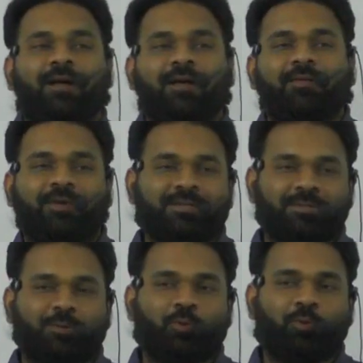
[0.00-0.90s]
I was
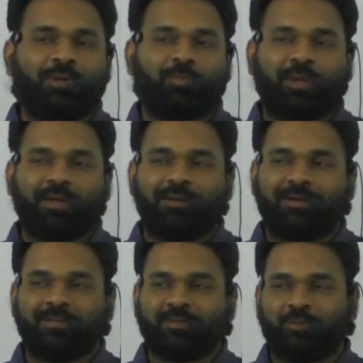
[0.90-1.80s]
doing my
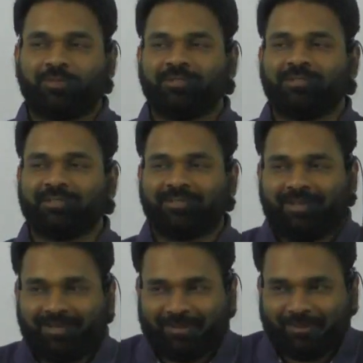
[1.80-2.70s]
entrance coaching just
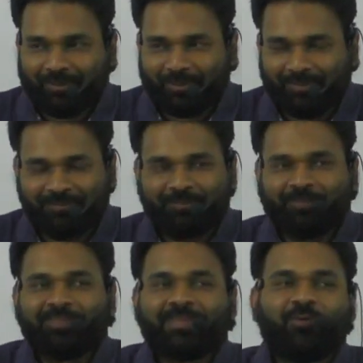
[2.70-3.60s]
like you,
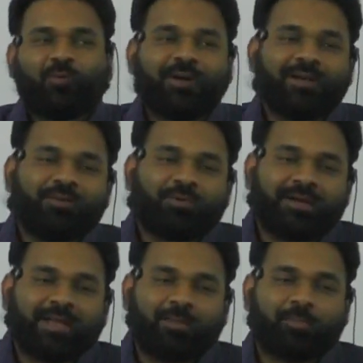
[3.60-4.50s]
one day
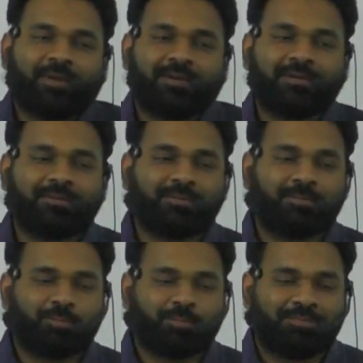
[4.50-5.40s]
what happened,
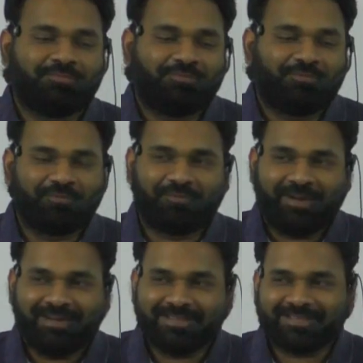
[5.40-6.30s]

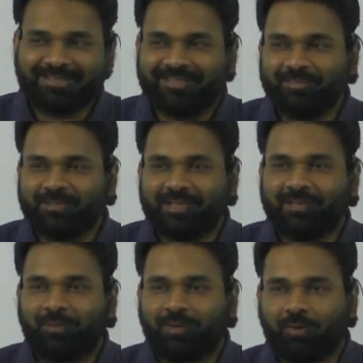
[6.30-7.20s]
friend sitting
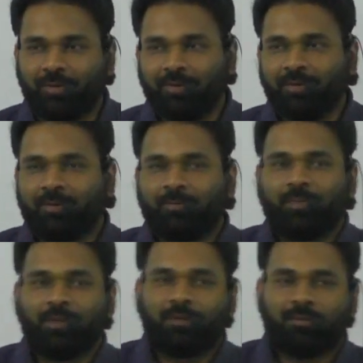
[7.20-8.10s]
beside me, no,
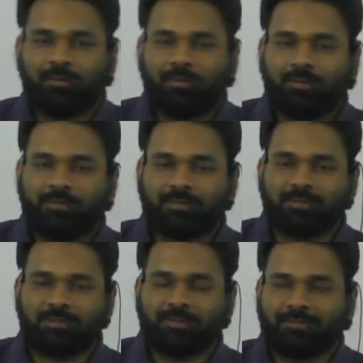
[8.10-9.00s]
he
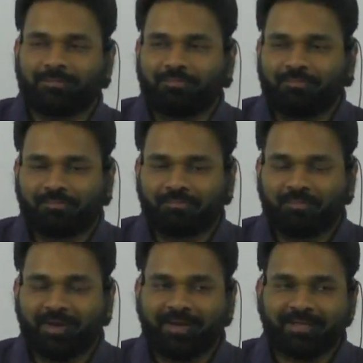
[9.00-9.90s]
just
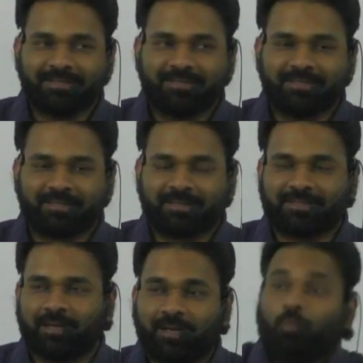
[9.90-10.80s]
made just a
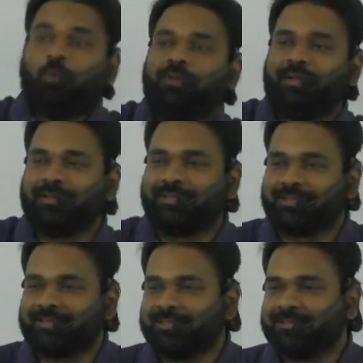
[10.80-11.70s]
sudden movement like
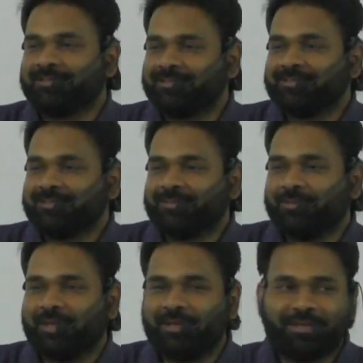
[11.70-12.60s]
this.
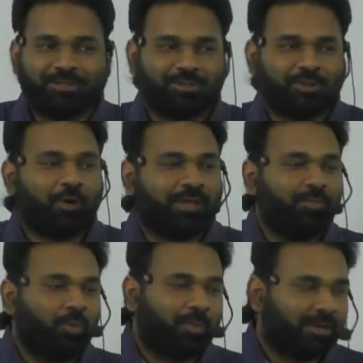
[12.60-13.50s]
Okay, a
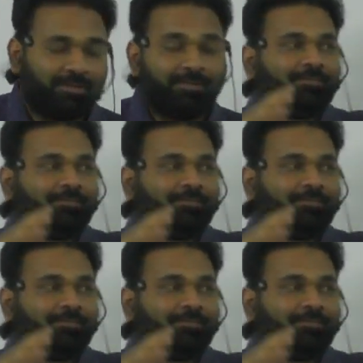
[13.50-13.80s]
shocking movement.